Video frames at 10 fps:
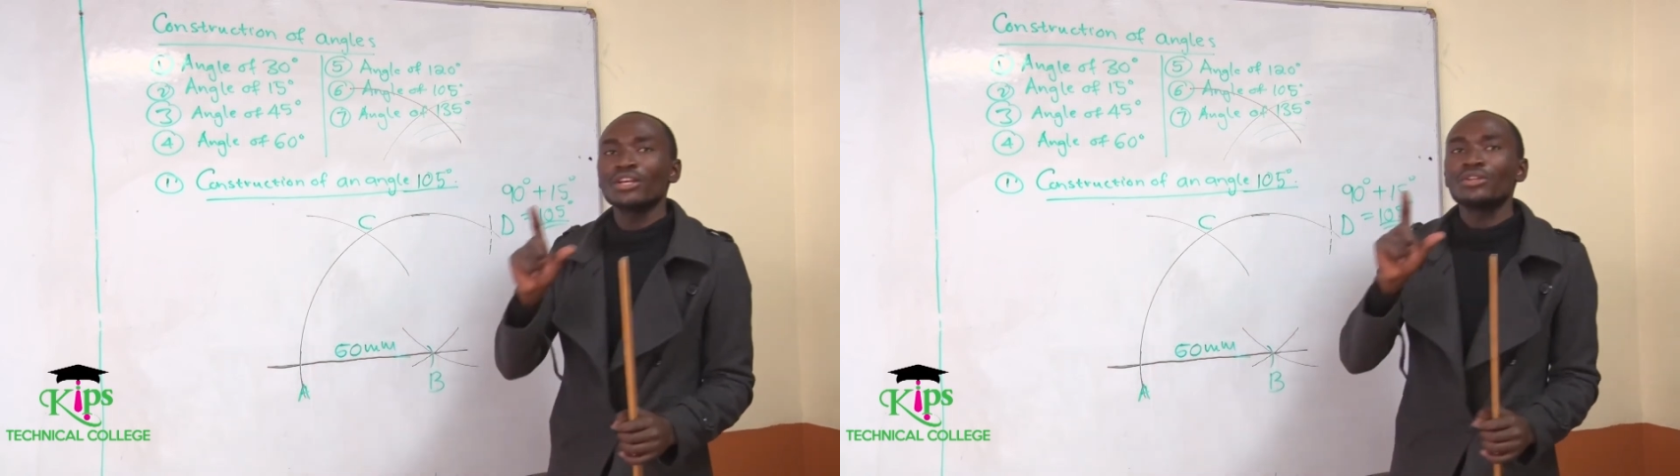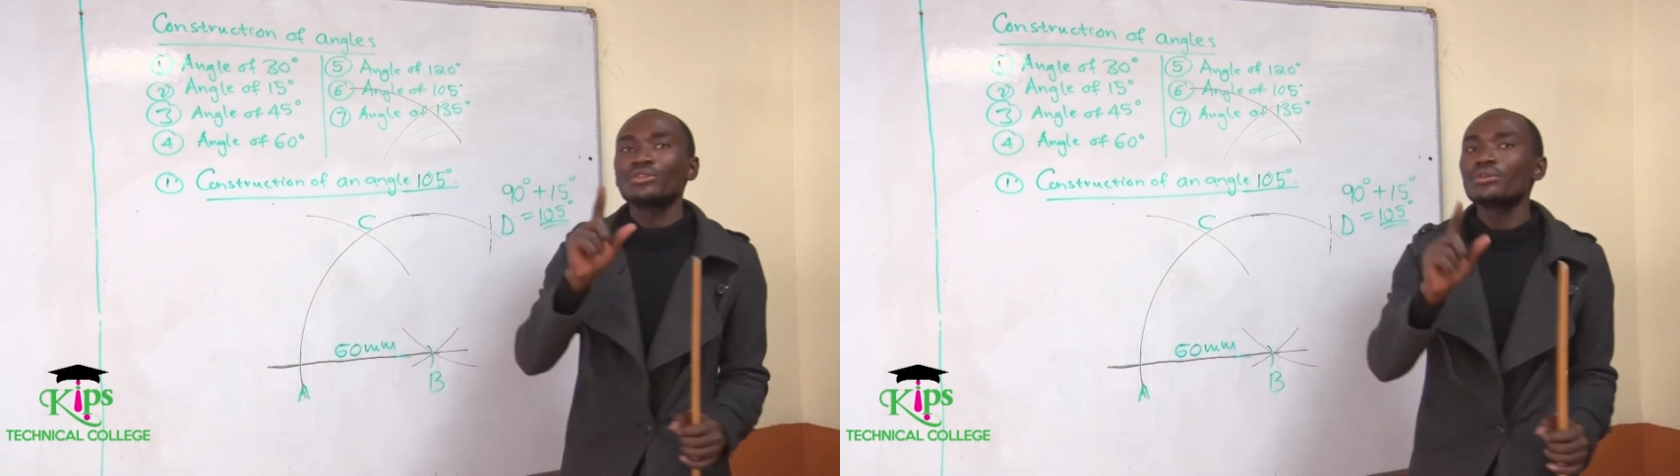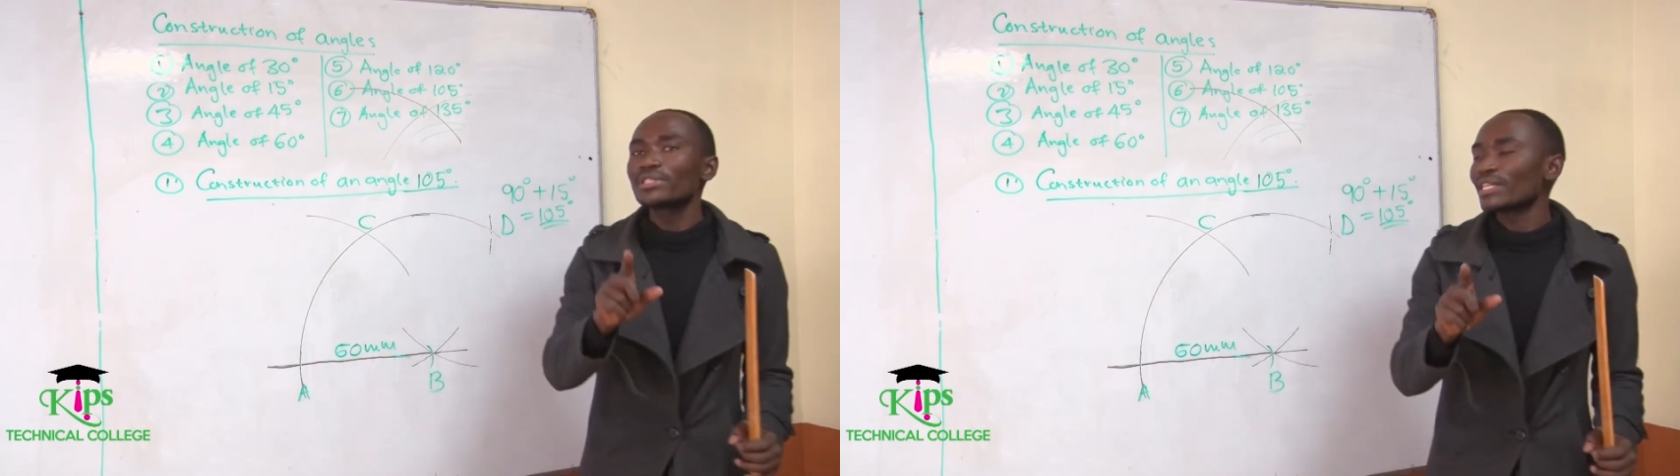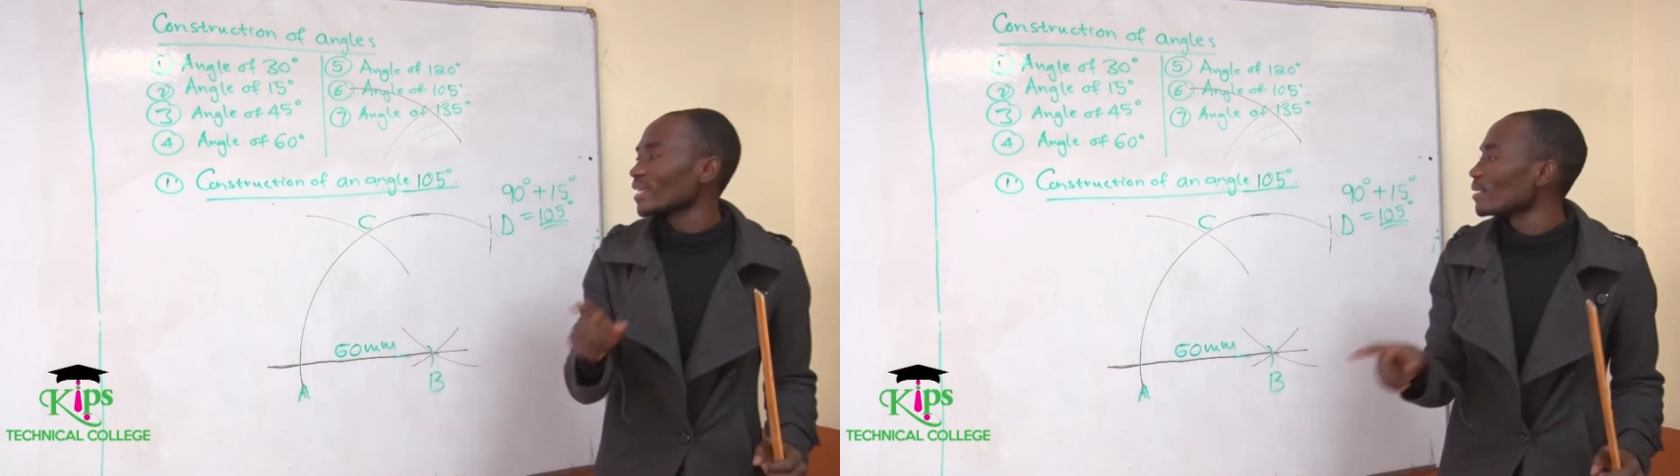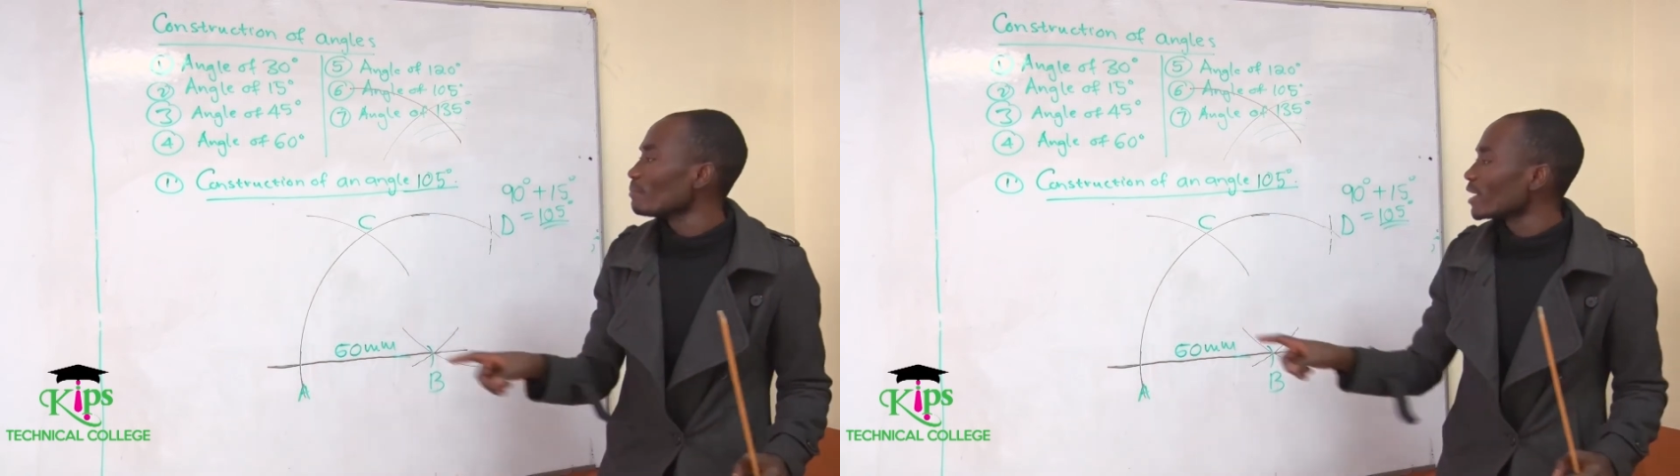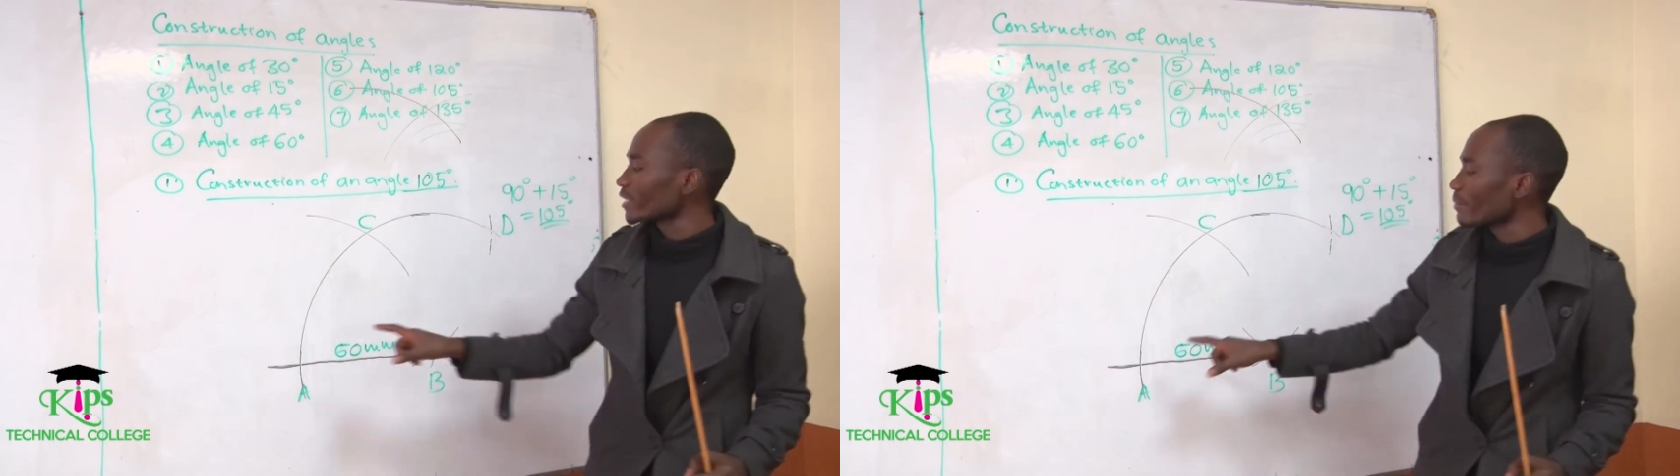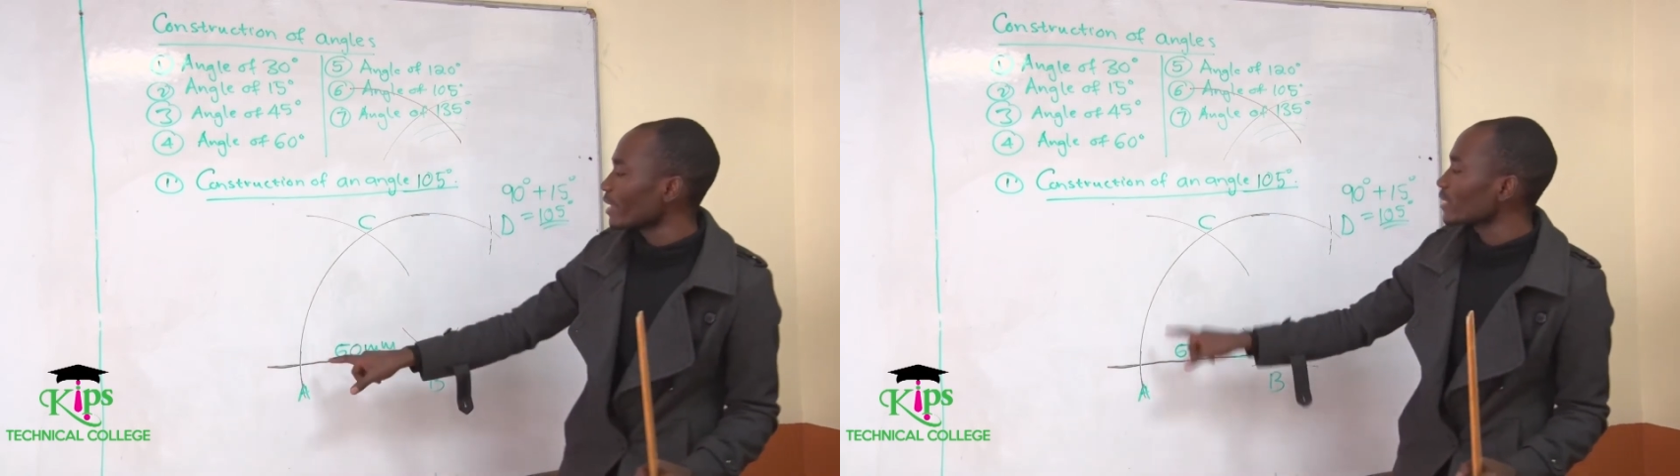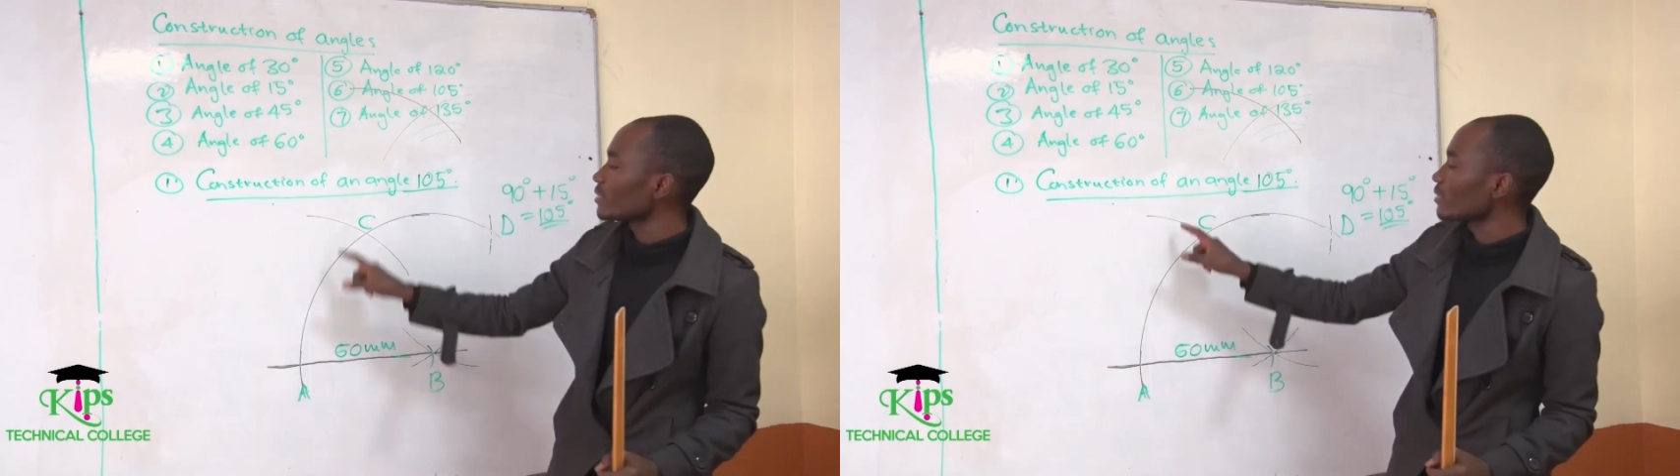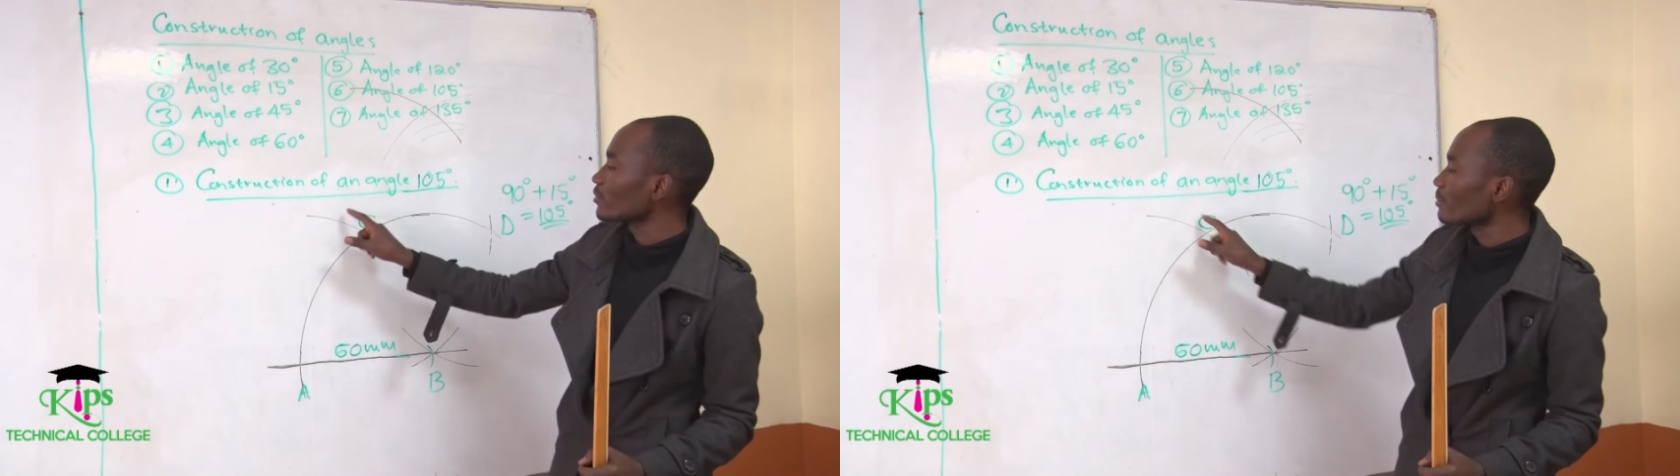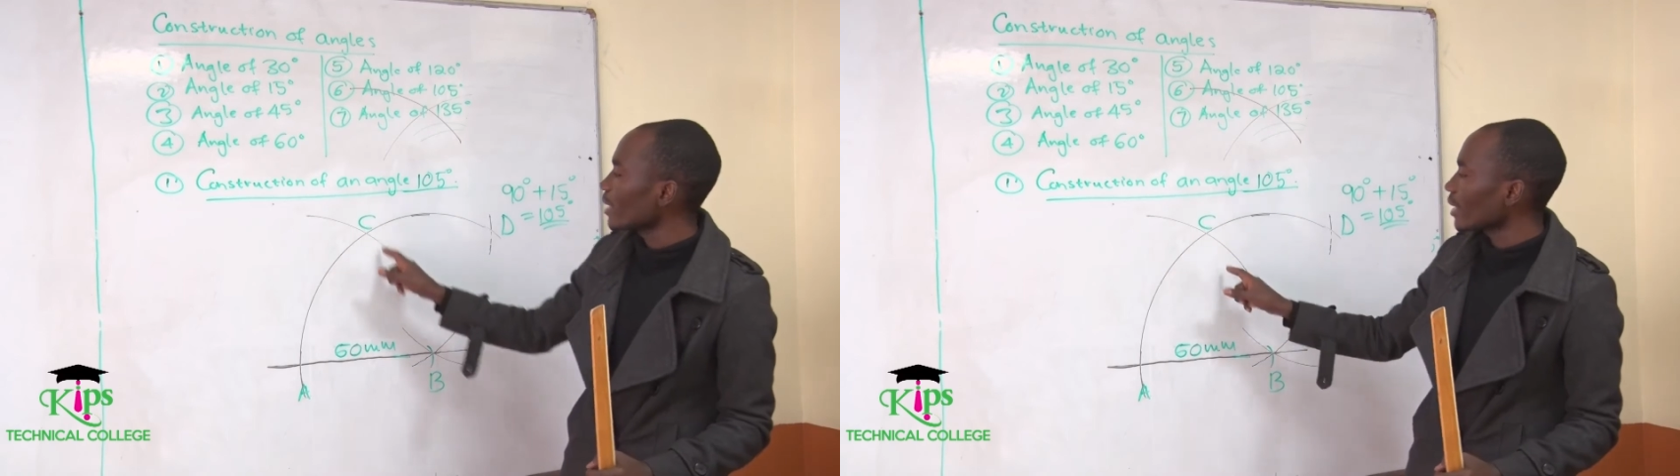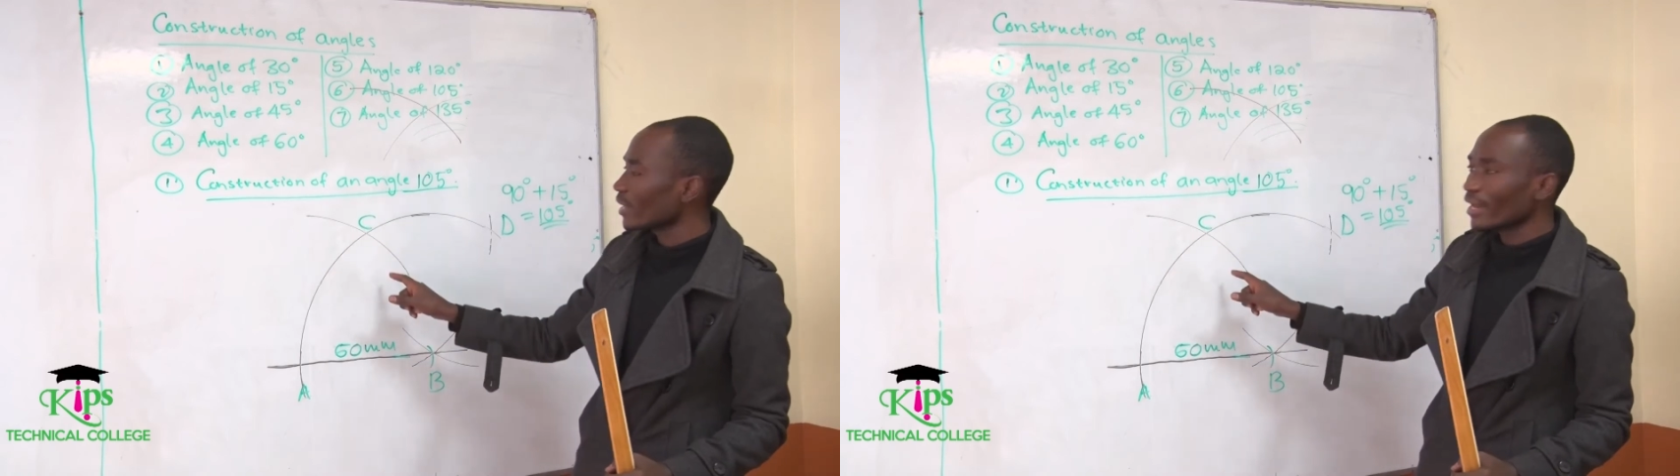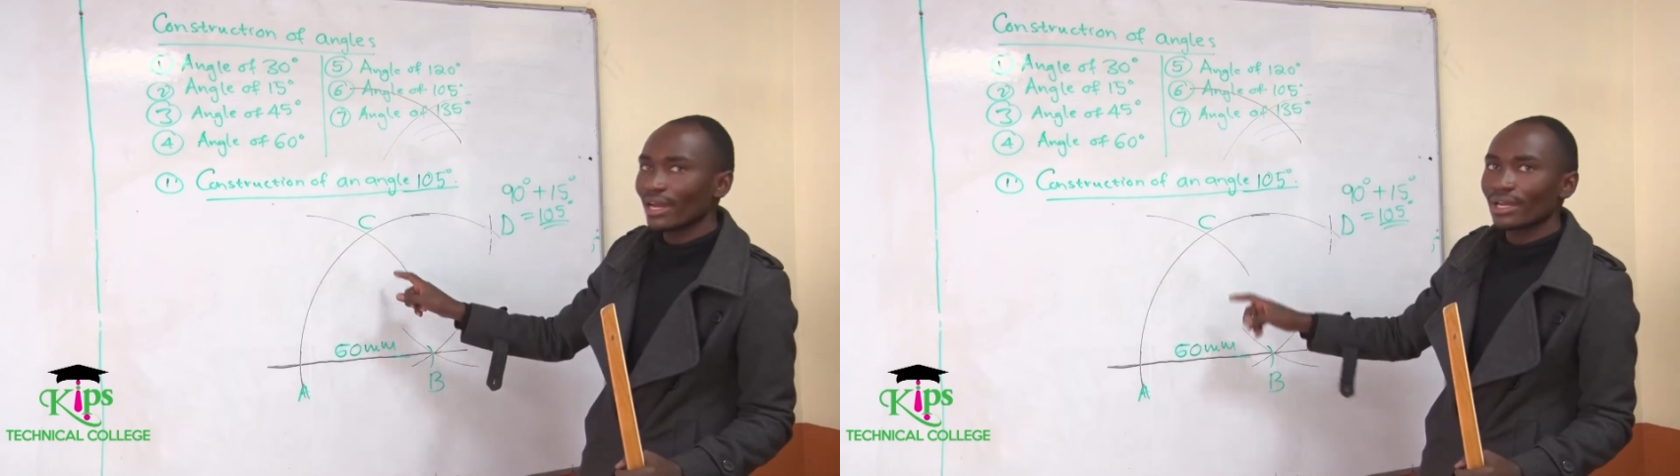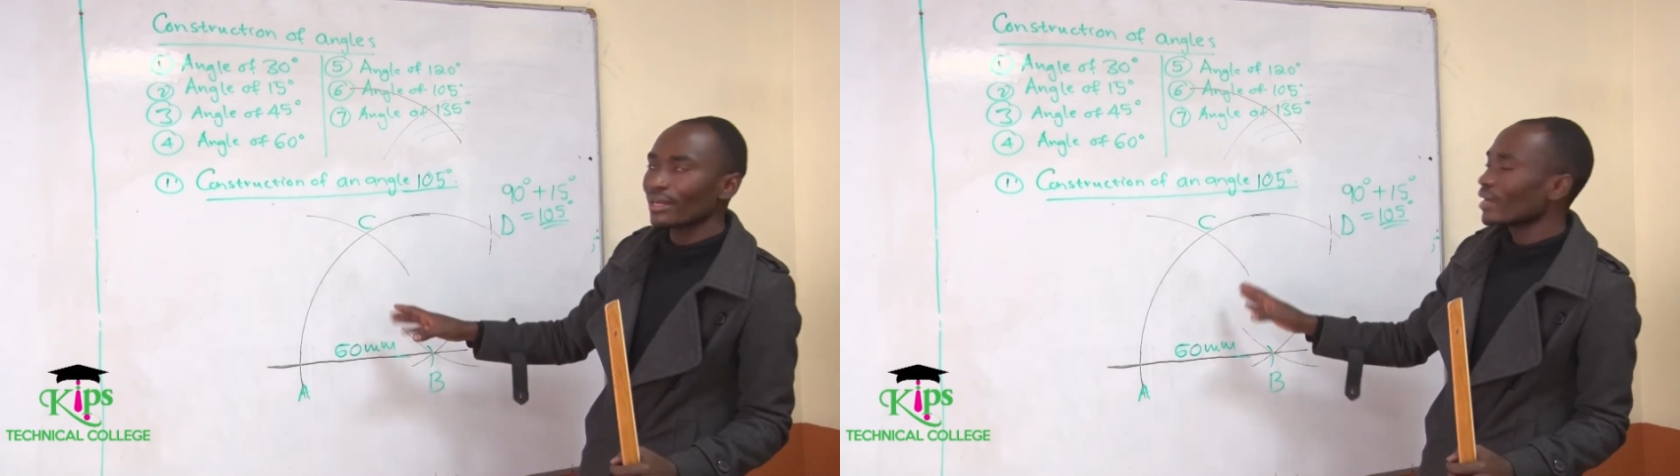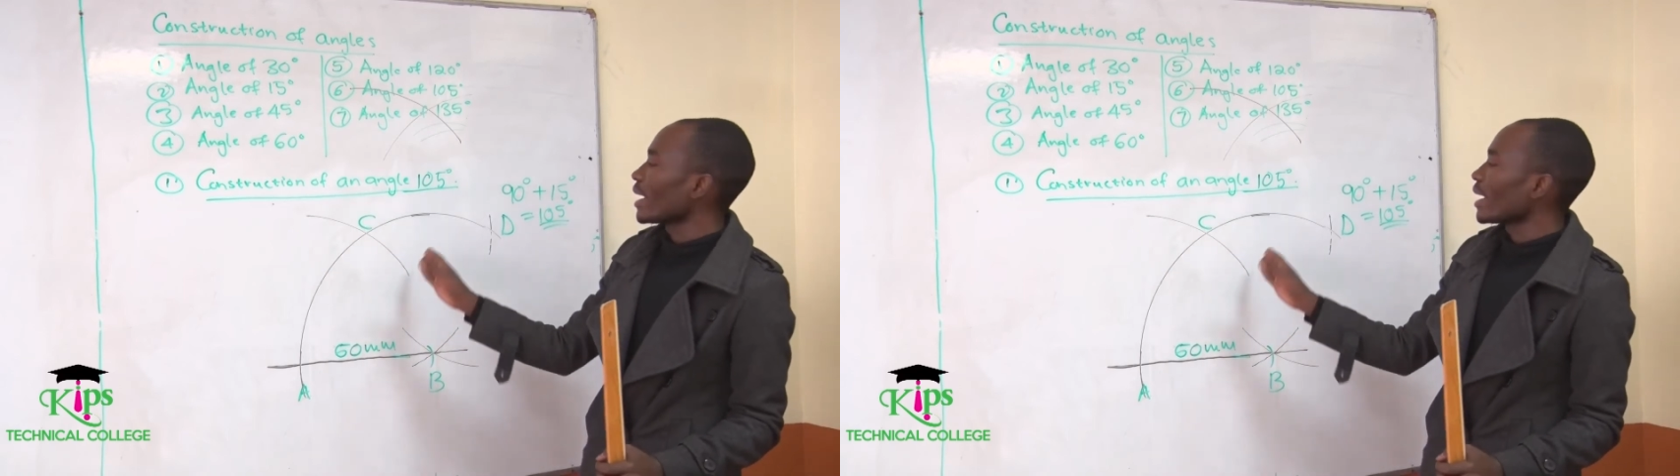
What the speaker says: use the same measurements to make an arc.